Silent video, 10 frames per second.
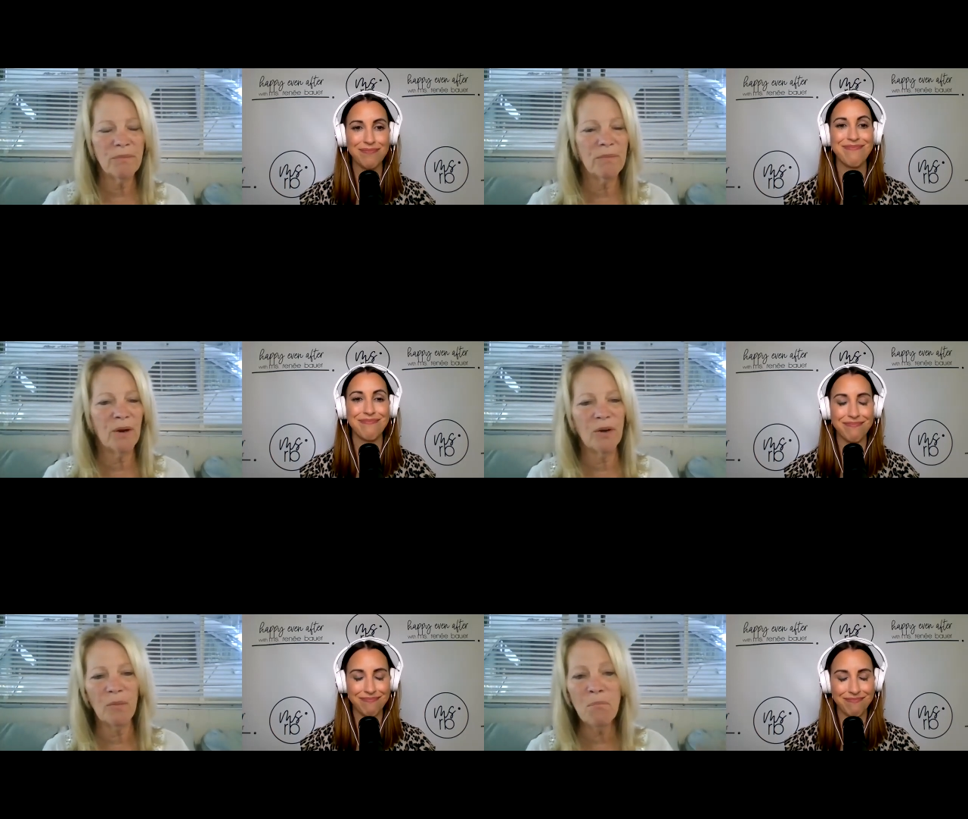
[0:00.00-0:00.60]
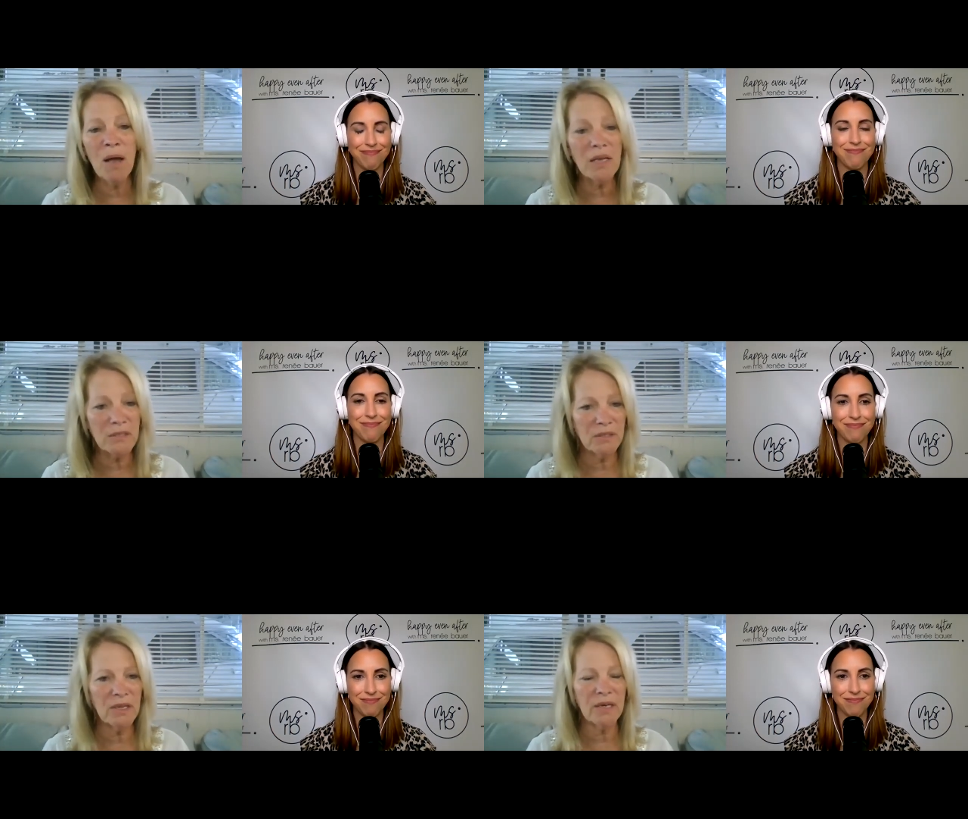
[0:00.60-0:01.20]
Speaker 1: our
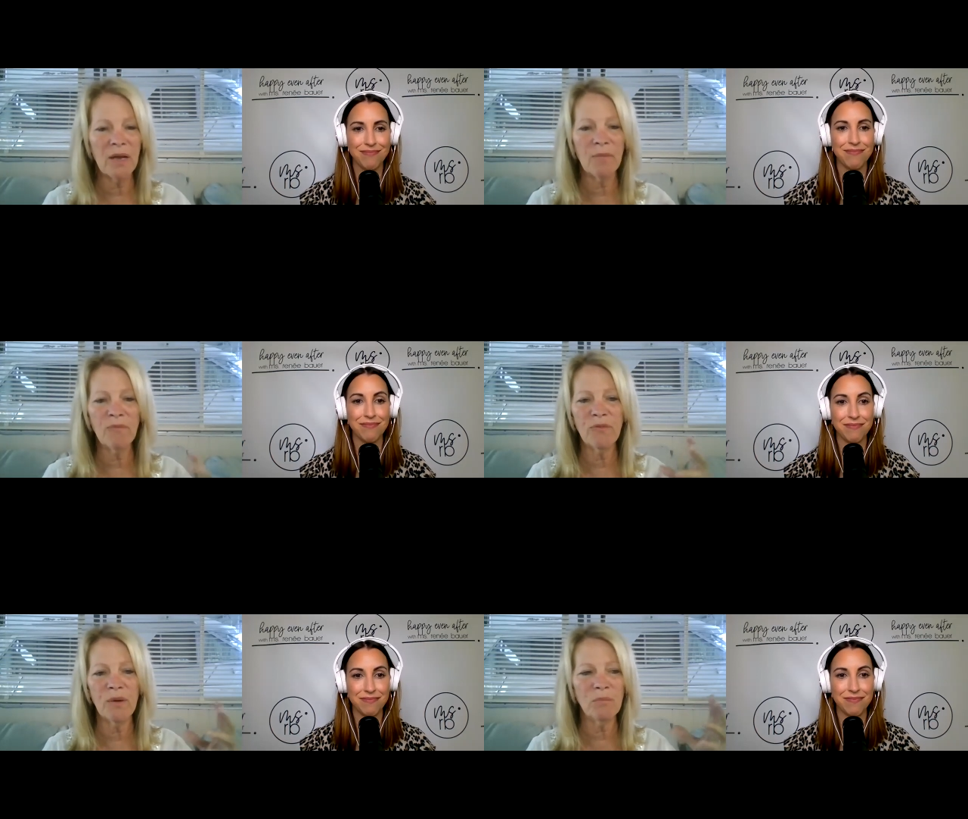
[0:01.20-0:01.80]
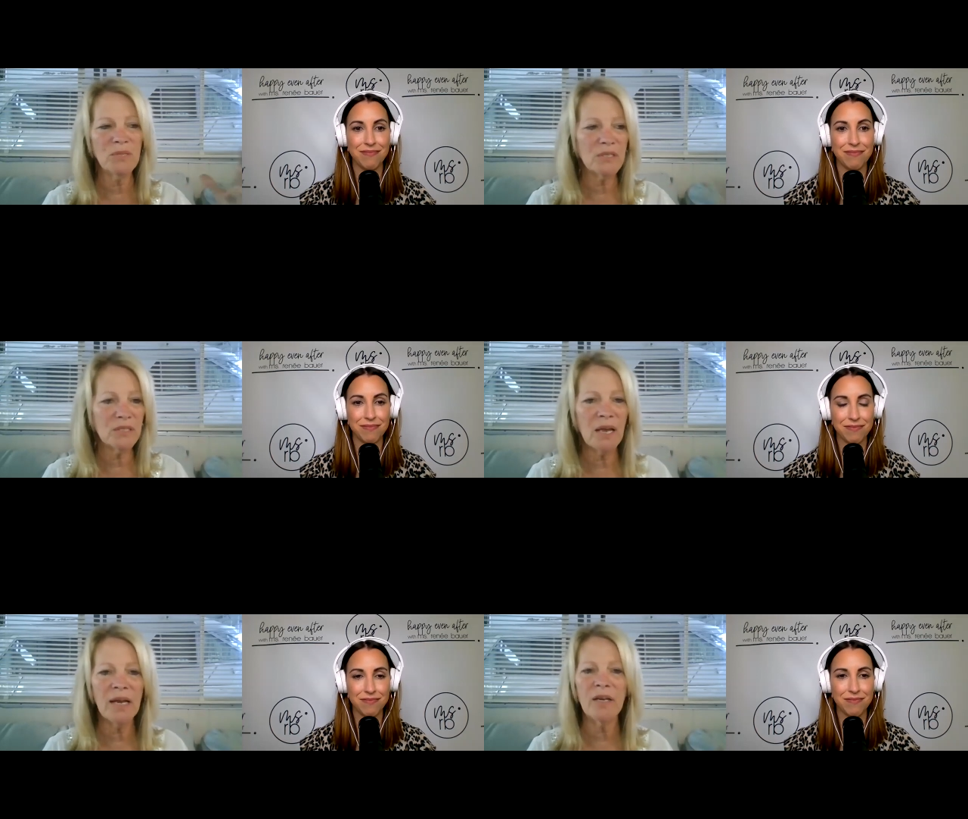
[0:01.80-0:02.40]
musts that come from
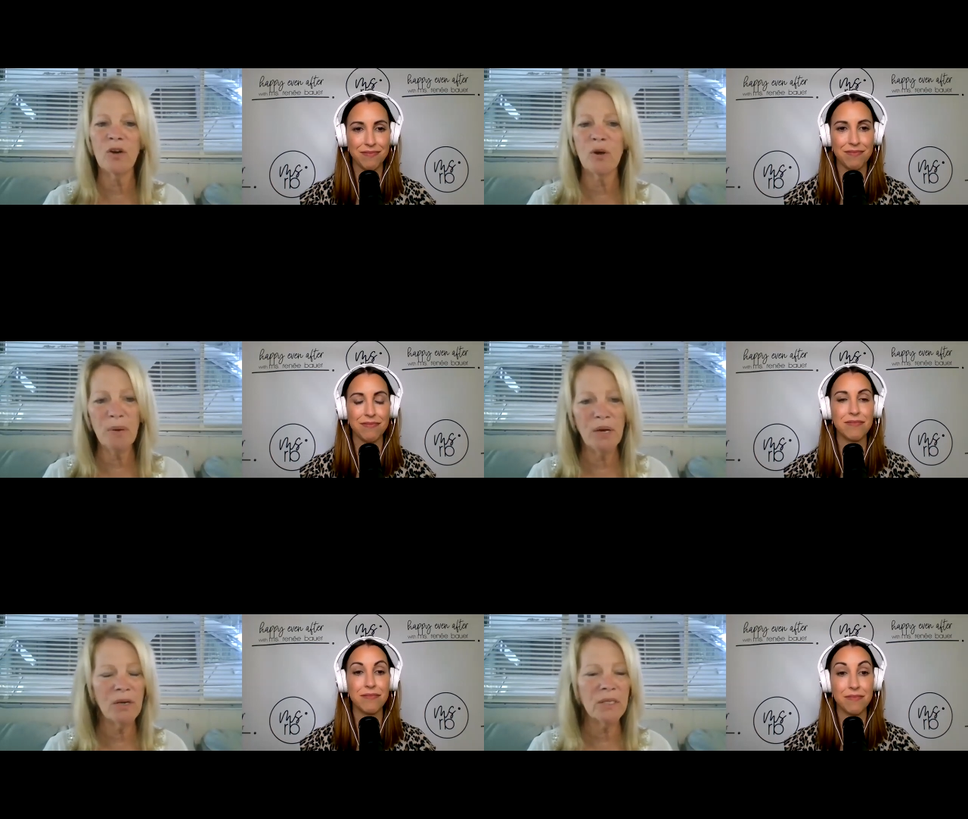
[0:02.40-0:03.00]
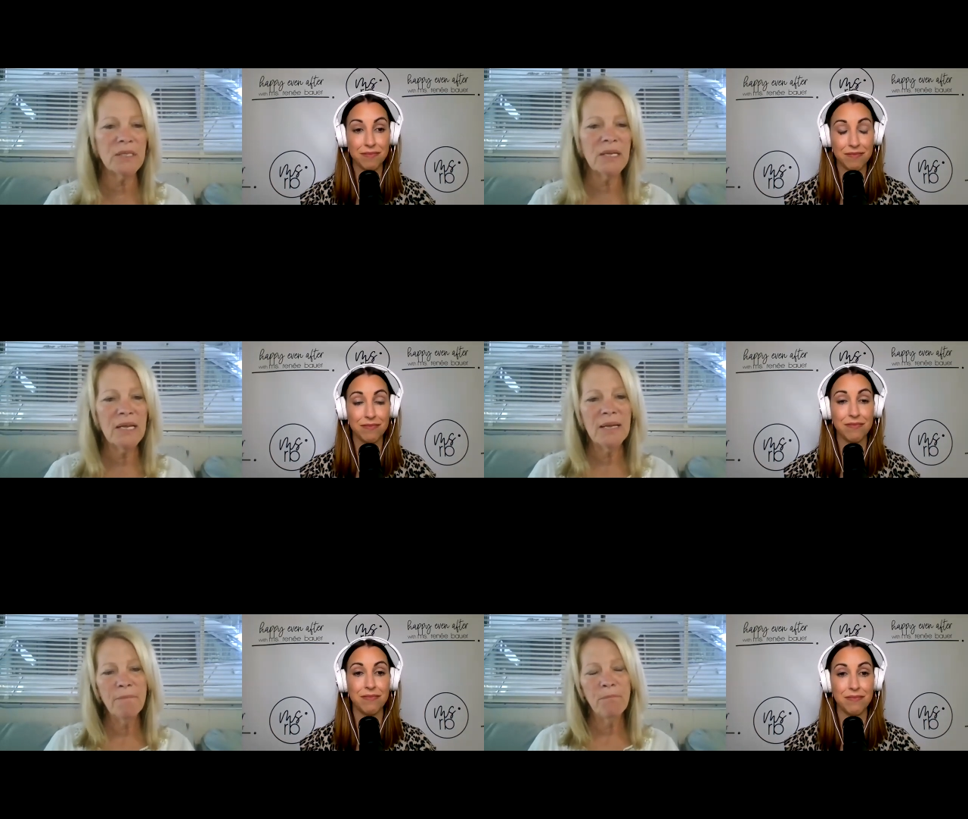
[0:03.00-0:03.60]
society, our parents.
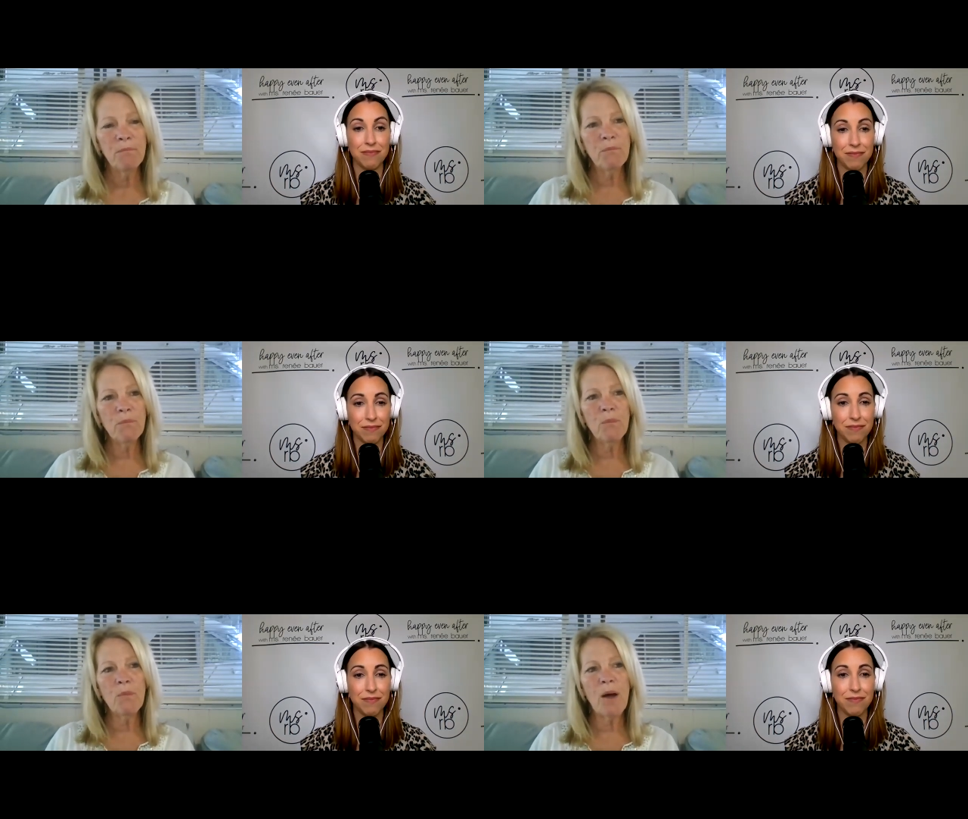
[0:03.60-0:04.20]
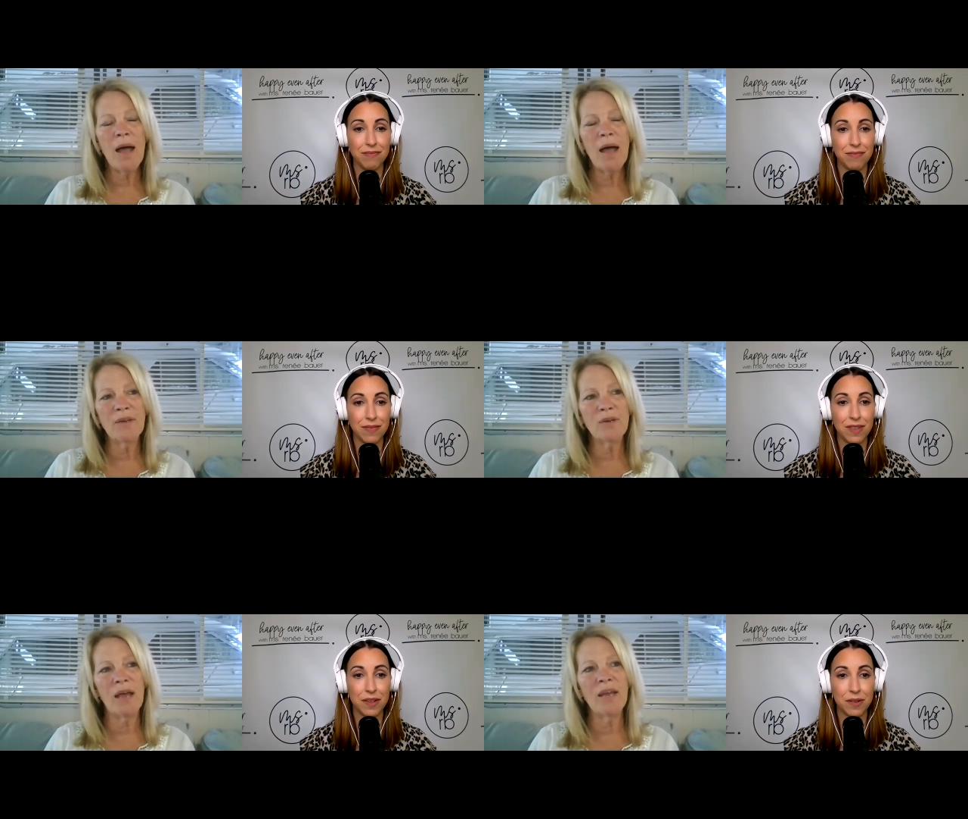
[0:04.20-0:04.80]
Mm-hmm. I,
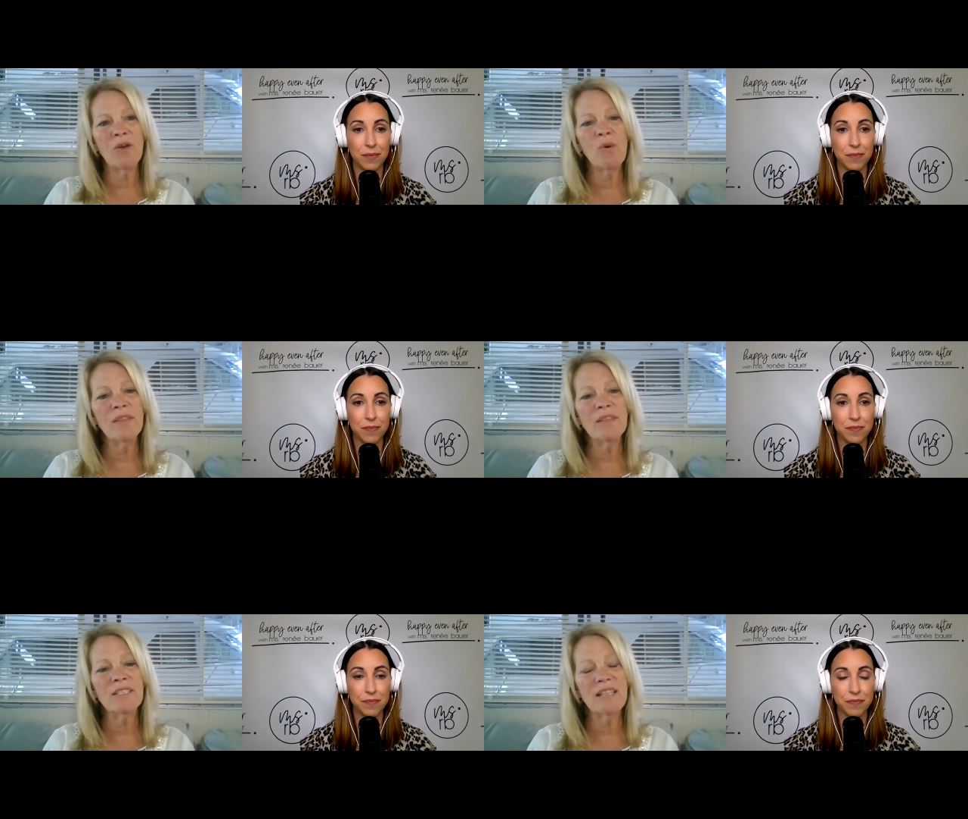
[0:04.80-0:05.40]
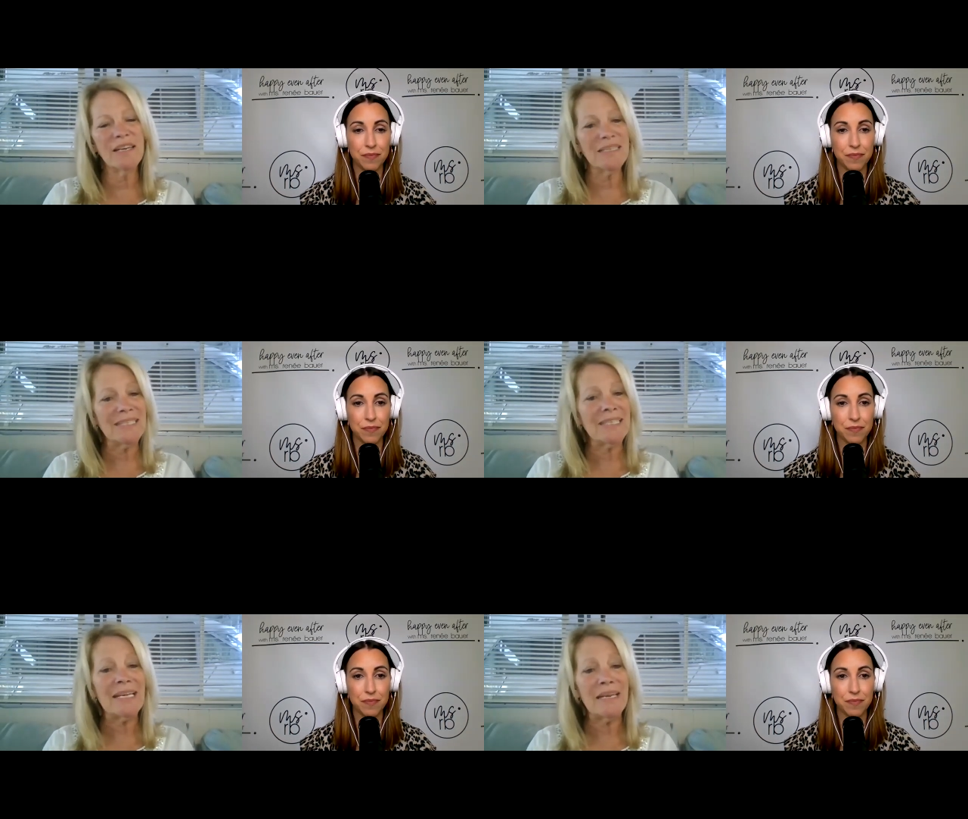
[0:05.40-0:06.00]
I, I equate this like a
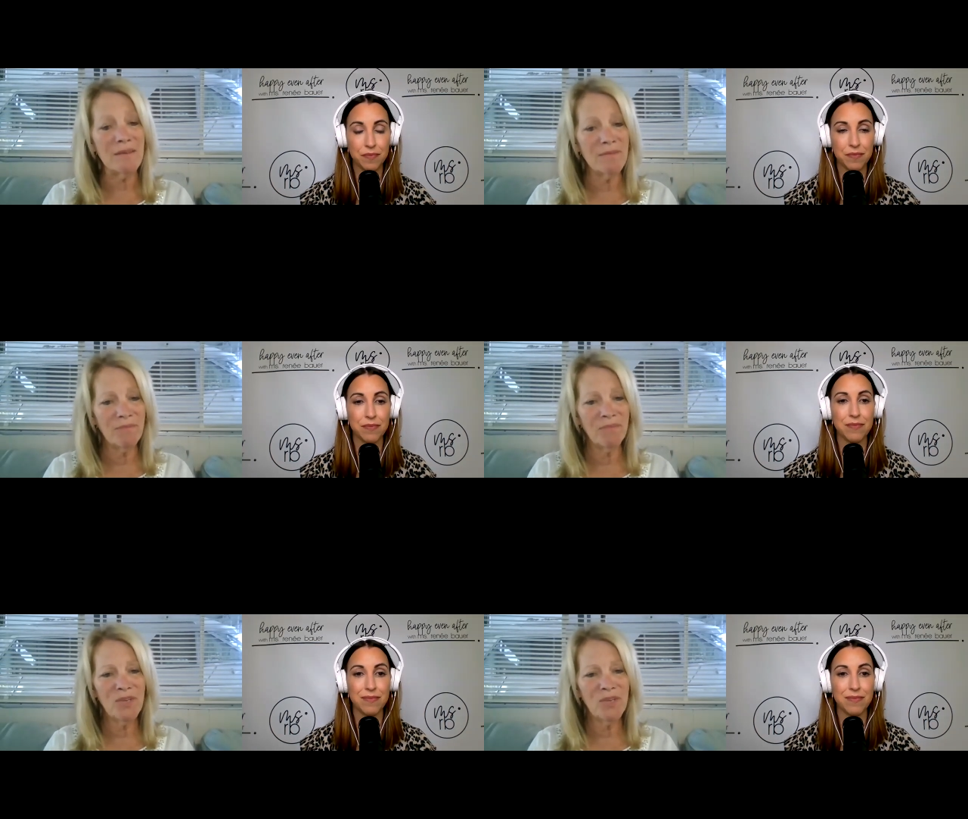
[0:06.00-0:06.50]
seed. You